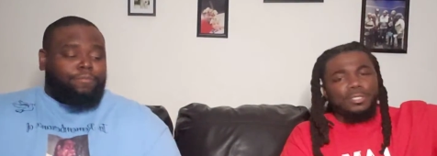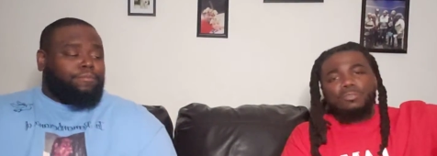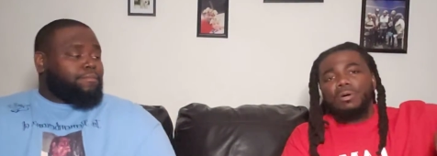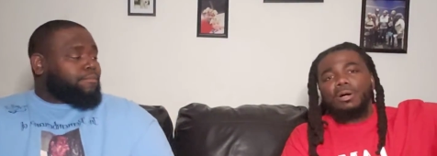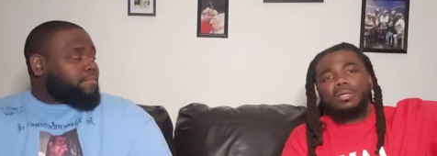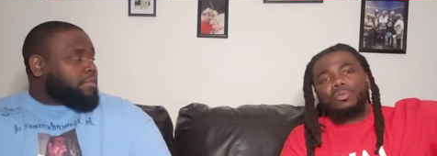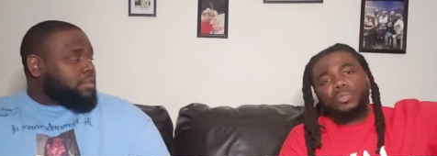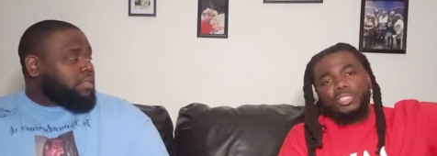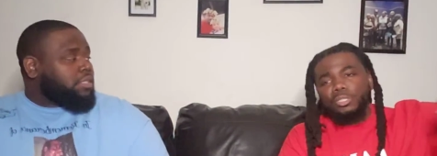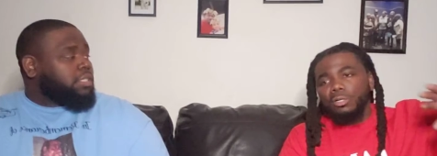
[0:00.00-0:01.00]
Speaker 1: you argue
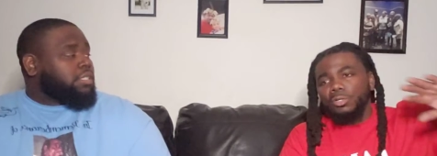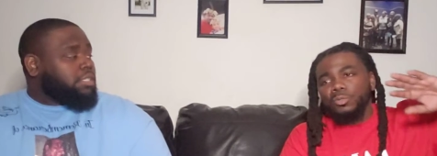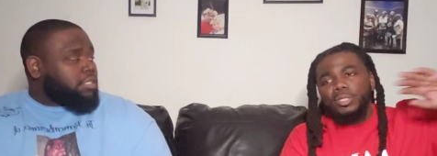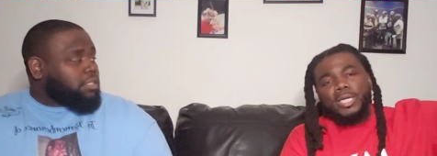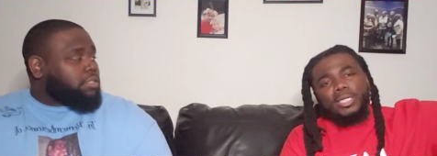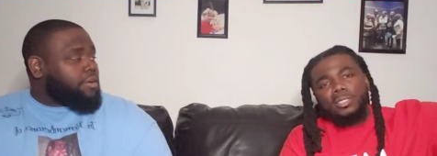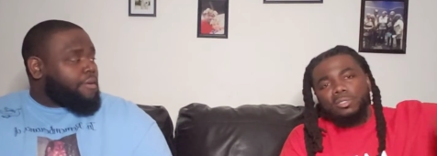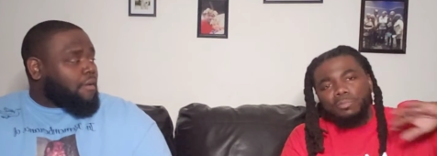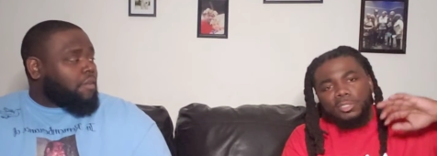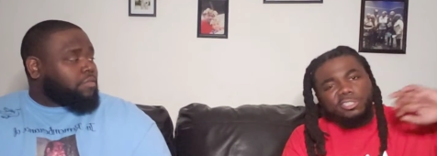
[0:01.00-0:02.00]
with your old lady,
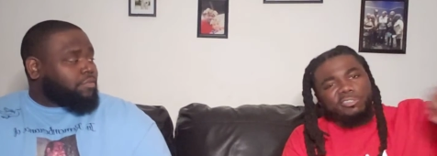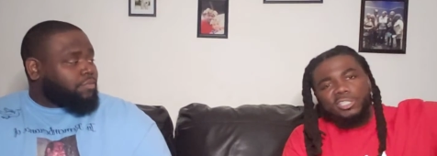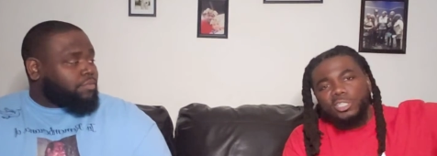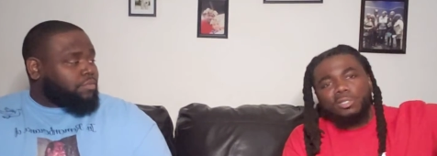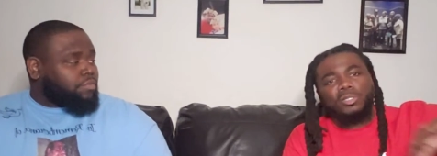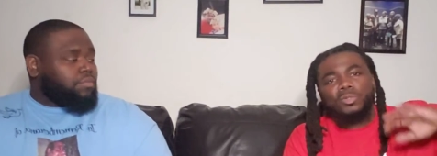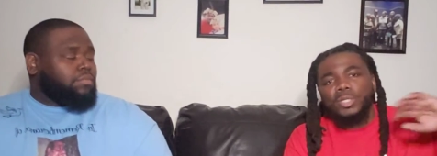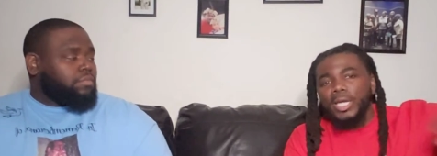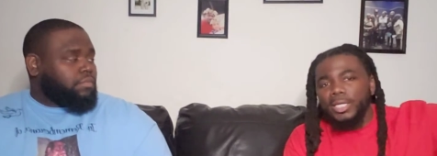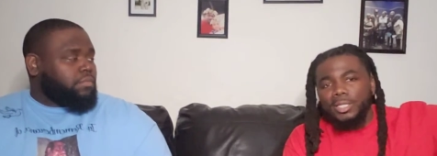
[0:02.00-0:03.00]
you mistreat your
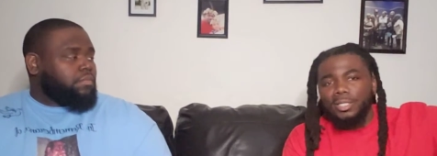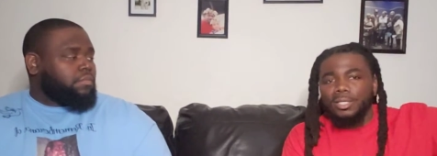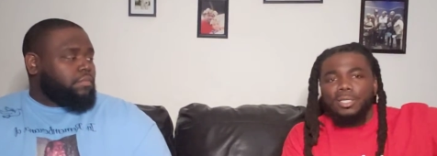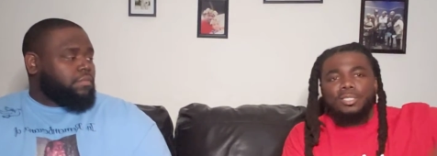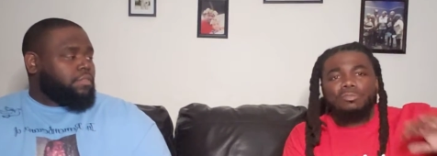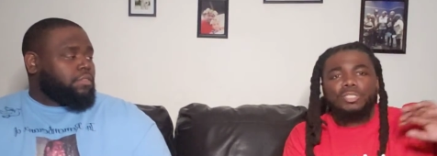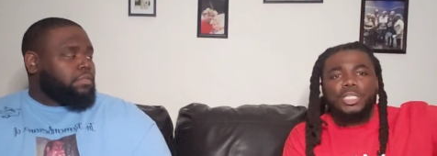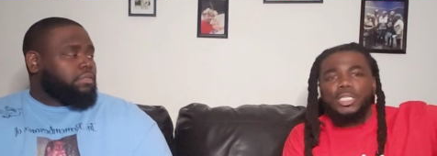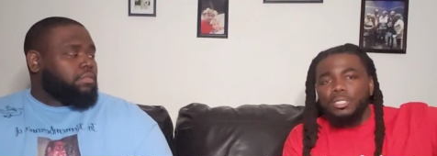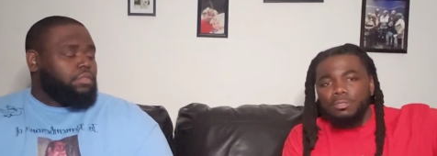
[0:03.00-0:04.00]
old lady, you
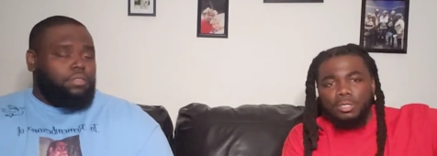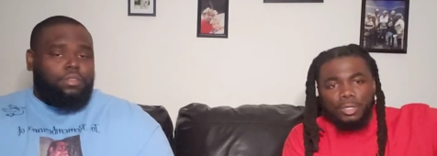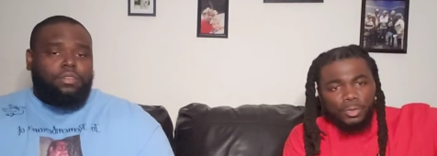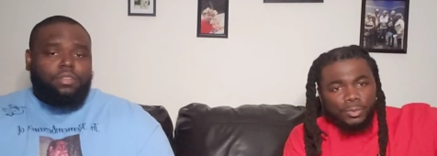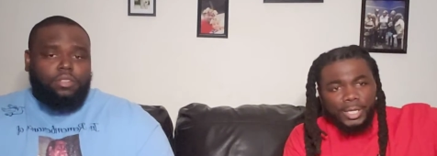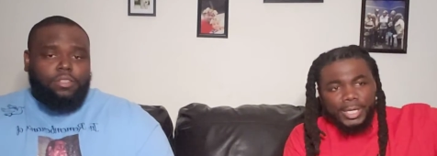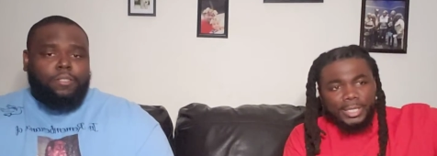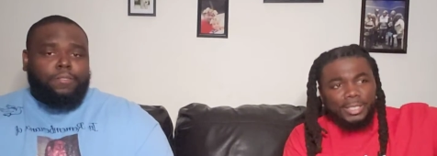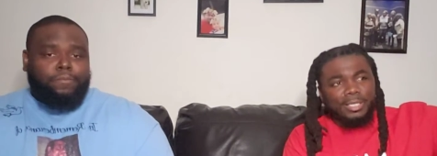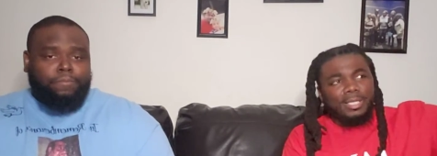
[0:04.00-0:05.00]
cheating on your old
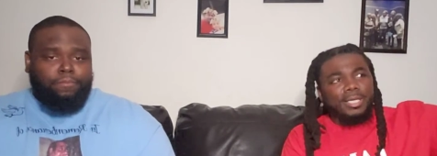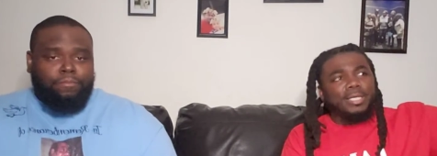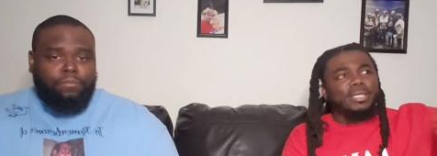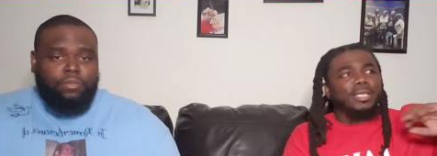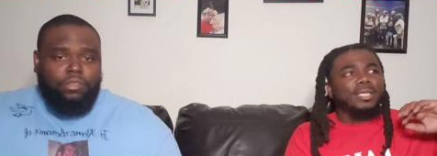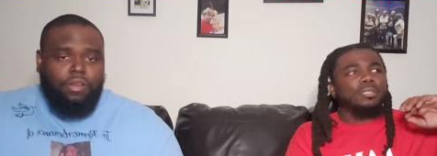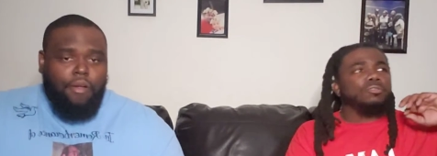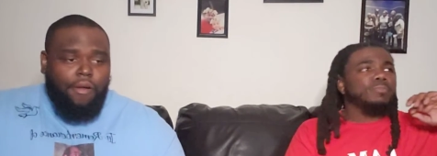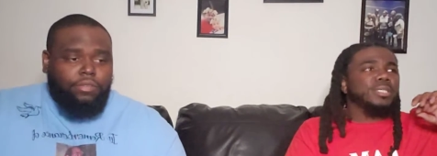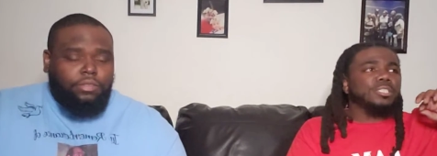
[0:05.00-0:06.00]
lady, and then
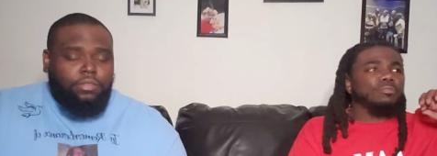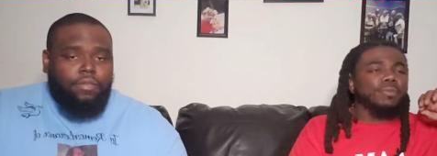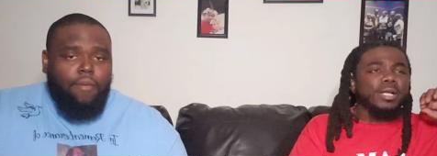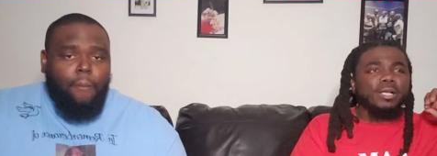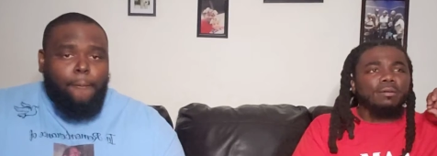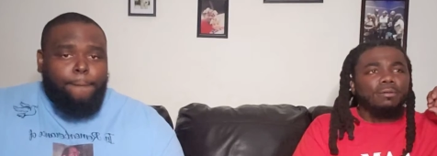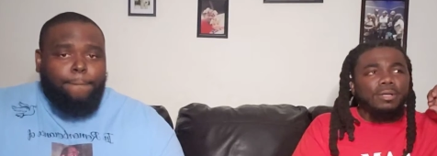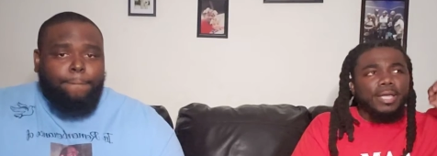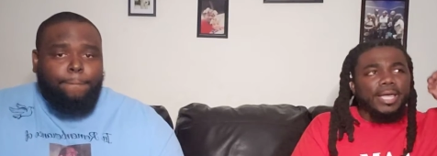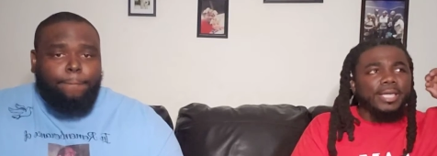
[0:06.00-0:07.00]
you mess around
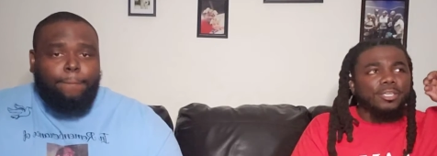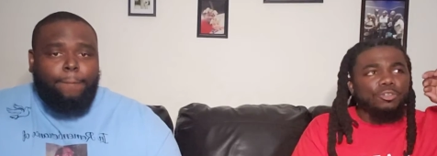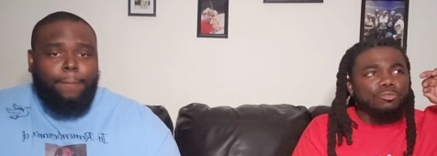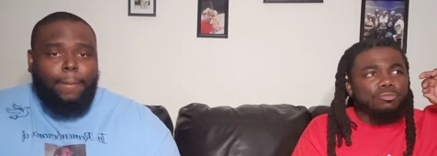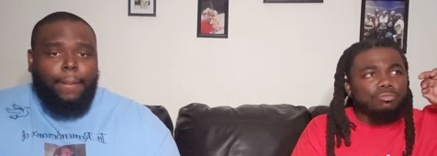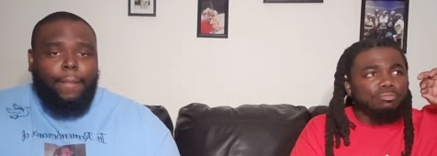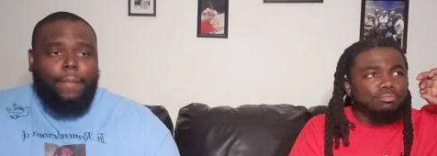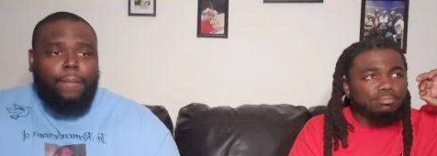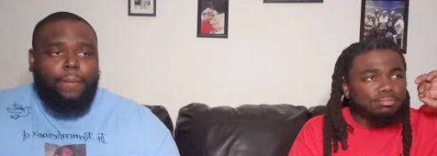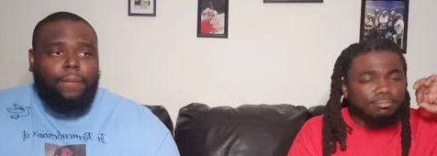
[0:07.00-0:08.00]
and you
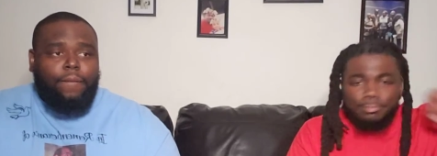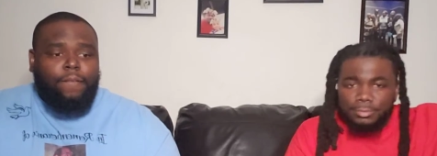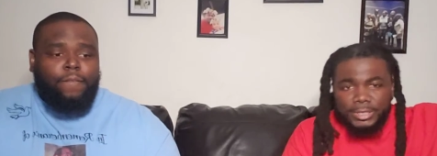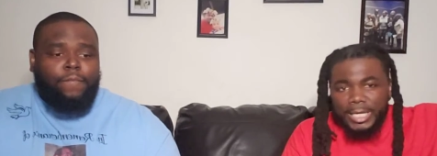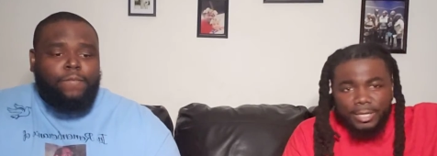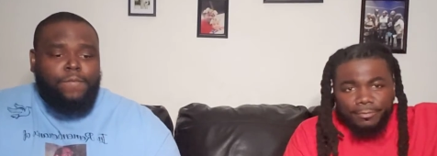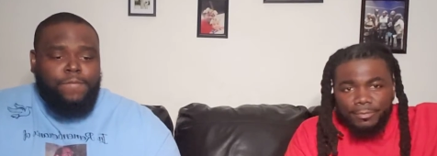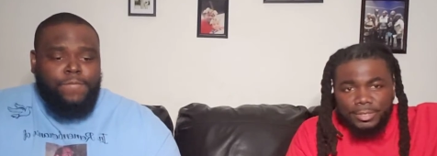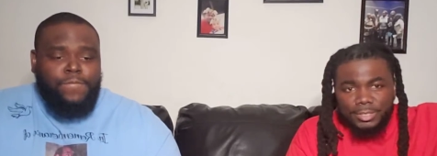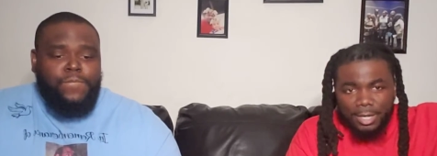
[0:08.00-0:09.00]
take it
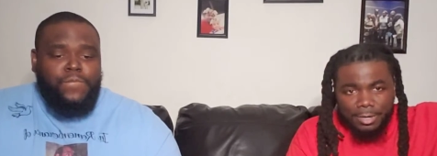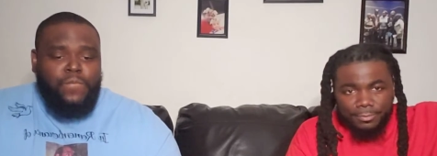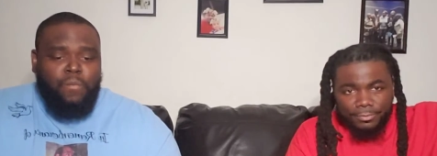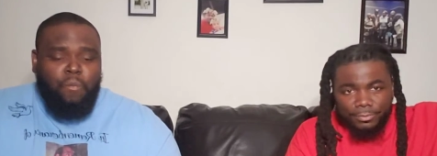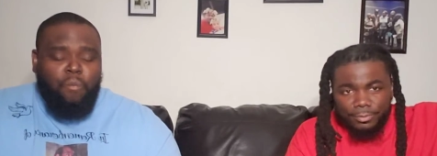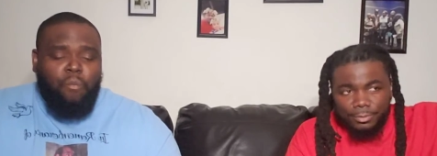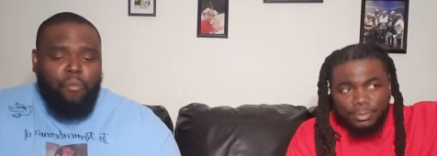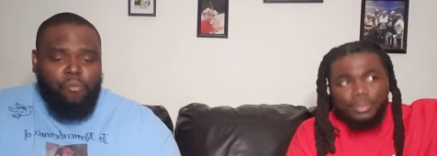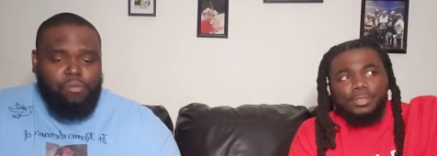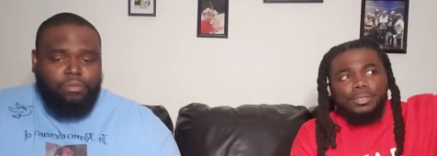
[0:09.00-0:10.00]
from this earth.
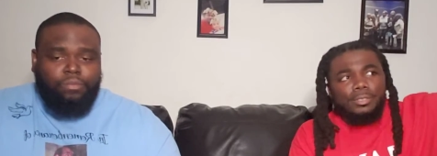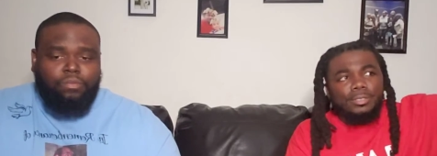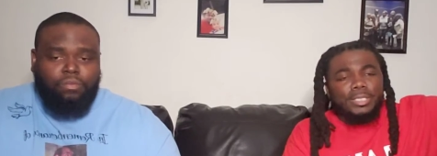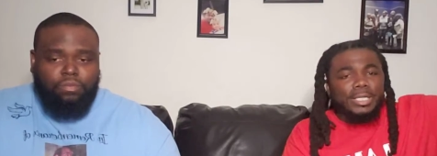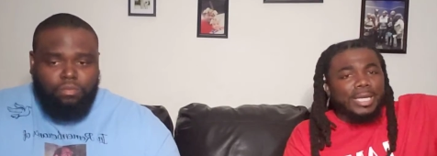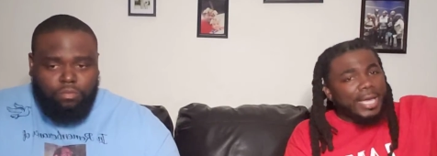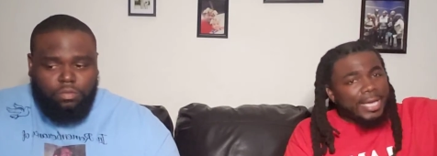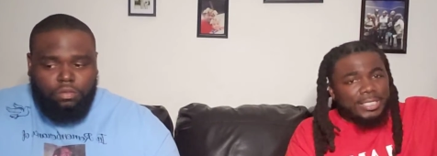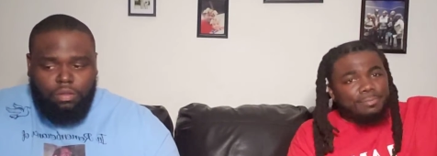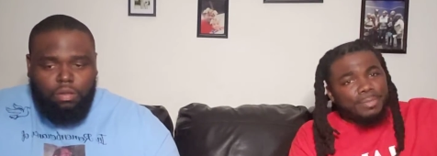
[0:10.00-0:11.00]
Mm-hmm the last